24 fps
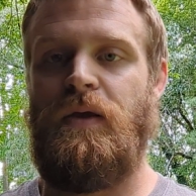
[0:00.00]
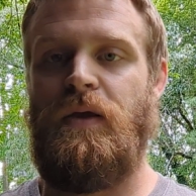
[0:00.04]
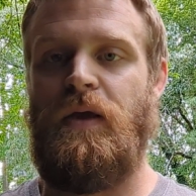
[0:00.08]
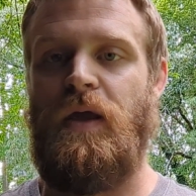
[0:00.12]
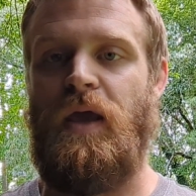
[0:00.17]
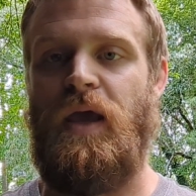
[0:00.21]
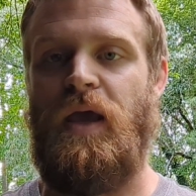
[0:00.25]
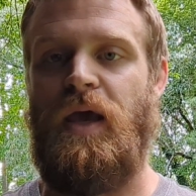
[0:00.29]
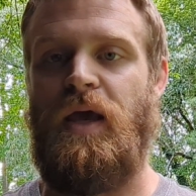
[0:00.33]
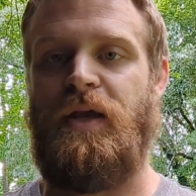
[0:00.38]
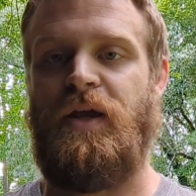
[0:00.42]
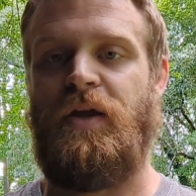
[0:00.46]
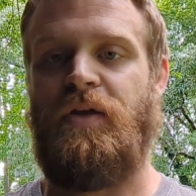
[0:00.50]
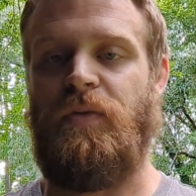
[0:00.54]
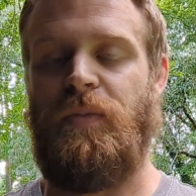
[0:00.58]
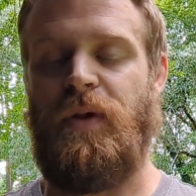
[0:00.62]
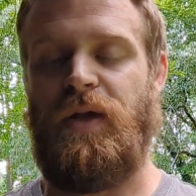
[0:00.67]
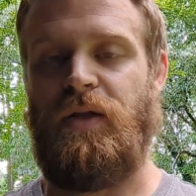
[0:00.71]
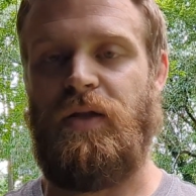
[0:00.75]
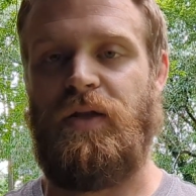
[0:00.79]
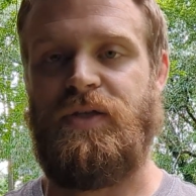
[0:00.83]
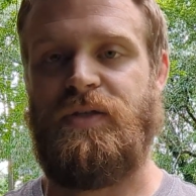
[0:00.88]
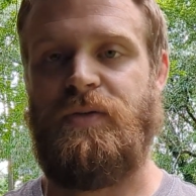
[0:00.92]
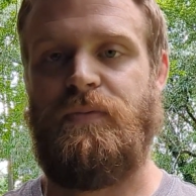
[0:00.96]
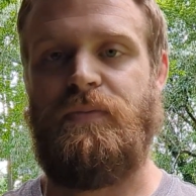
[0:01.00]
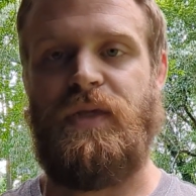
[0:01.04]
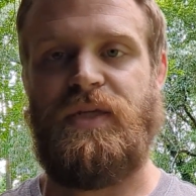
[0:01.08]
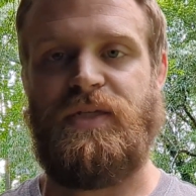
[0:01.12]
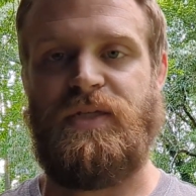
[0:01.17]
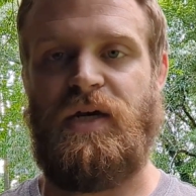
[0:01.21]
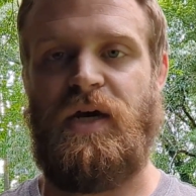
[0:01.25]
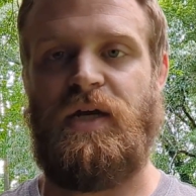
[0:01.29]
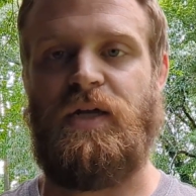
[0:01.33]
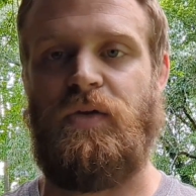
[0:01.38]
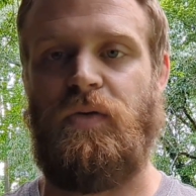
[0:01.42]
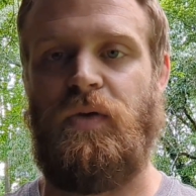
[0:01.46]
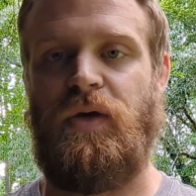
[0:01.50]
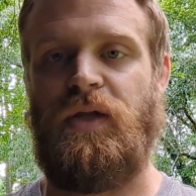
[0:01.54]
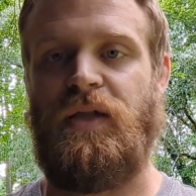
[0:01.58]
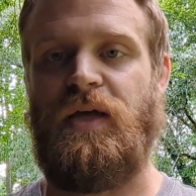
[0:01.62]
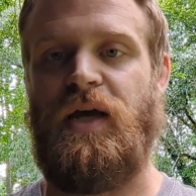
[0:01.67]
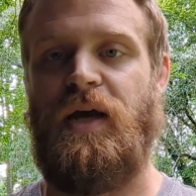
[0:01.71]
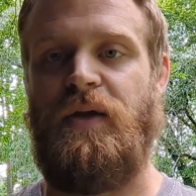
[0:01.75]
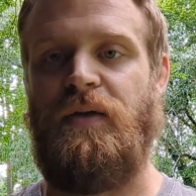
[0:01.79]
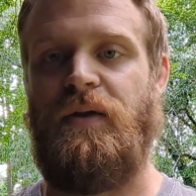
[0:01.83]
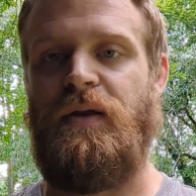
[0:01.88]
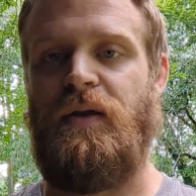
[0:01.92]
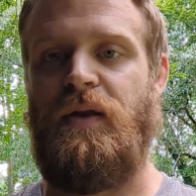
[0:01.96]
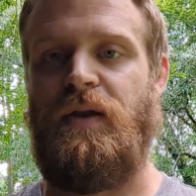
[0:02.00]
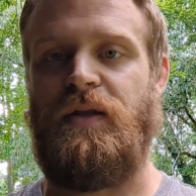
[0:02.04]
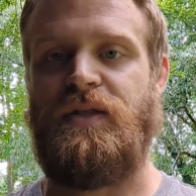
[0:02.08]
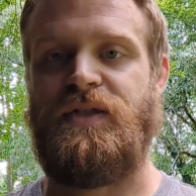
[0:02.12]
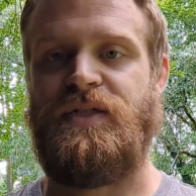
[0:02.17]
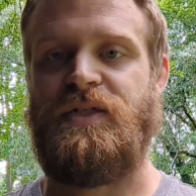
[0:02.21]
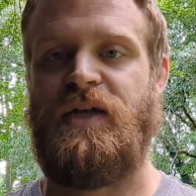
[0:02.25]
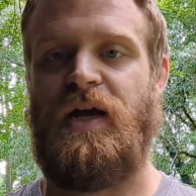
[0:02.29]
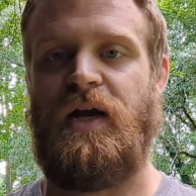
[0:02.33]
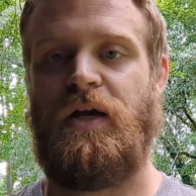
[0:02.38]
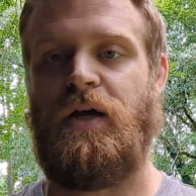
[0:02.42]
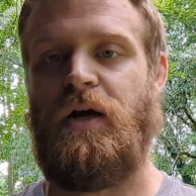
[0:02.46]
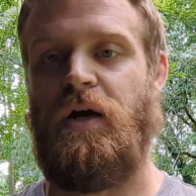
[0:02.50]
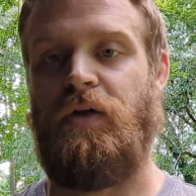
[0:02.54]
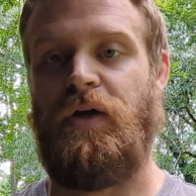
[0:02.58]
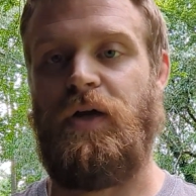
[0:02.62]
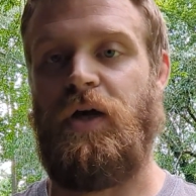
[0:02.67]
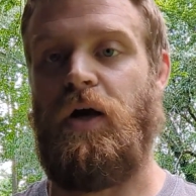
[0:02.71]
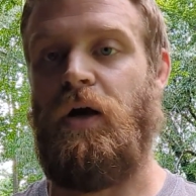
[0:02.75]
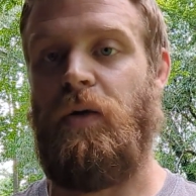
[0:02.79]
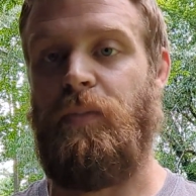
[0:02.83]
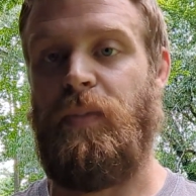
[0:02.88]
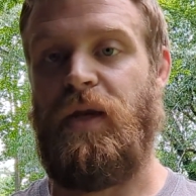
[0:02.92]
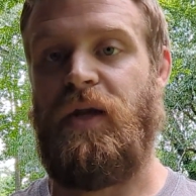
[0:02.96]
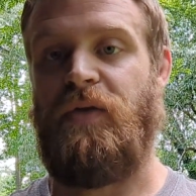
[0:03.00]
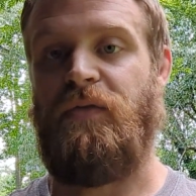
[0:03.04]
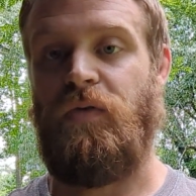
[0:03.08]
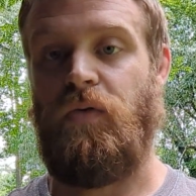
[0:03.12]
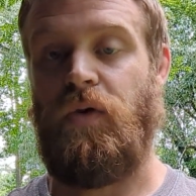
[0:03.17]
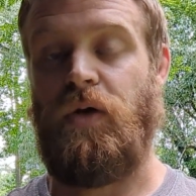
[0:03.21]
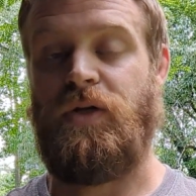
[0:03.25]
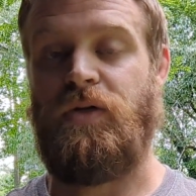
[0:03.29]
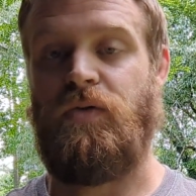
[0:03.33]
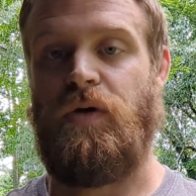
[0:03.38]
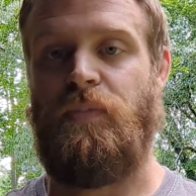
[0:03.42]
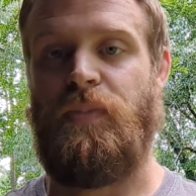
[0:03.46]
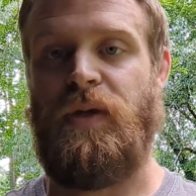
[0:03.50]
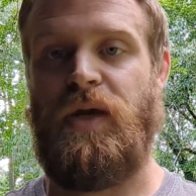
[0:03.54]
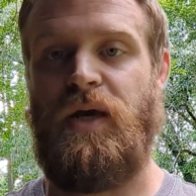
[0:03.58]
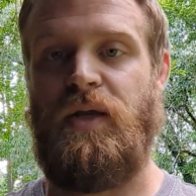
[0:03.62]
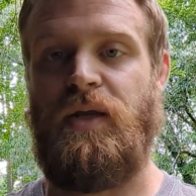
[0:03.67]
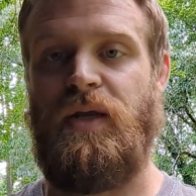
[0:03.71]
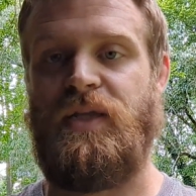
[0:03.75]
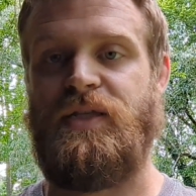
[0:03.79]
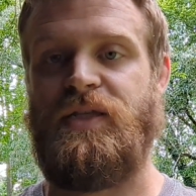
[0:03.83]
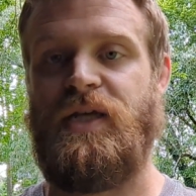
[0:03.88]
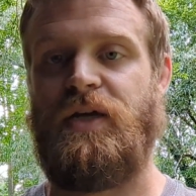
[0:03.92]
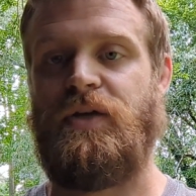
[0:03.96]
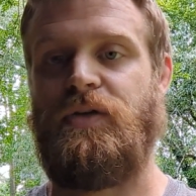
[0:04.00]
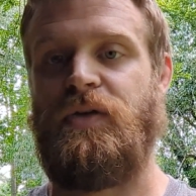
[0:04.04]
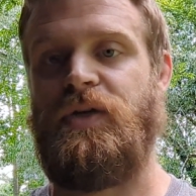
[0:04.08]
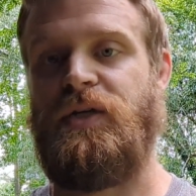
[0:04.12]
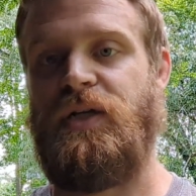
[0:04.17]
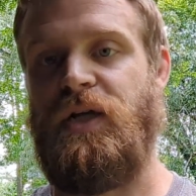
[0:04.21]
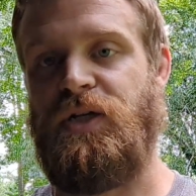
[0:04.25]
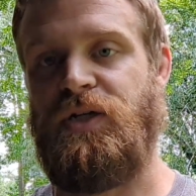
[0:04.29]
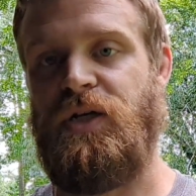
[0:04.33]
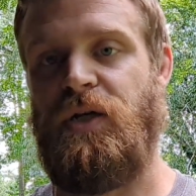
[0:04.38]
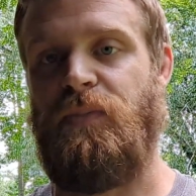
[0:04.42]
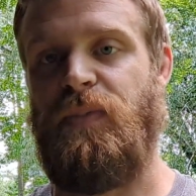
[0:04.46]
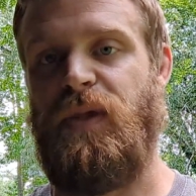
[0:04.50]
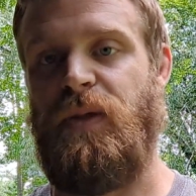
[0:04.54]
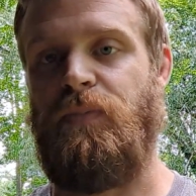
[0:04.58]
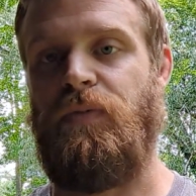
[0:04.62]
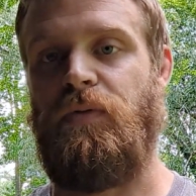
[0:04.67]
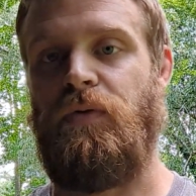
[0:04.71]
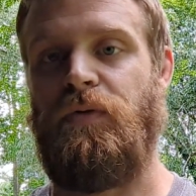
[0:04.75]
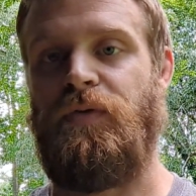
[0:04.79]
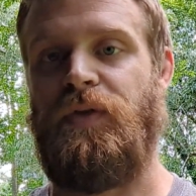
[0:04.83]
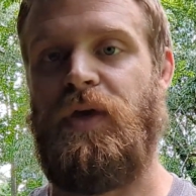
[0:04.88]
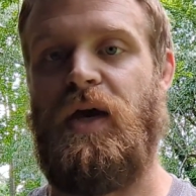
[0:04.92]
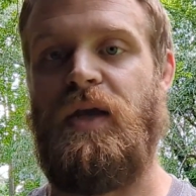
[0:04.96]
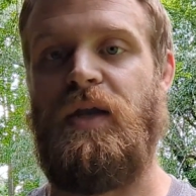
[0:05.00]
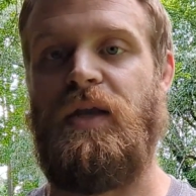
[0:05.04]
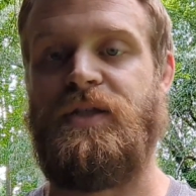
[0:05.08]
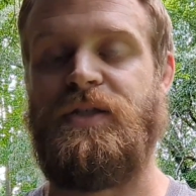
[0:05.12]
And incrementalism is not doing that. It's not calling all men everywhere to repent. It's actually teaching people that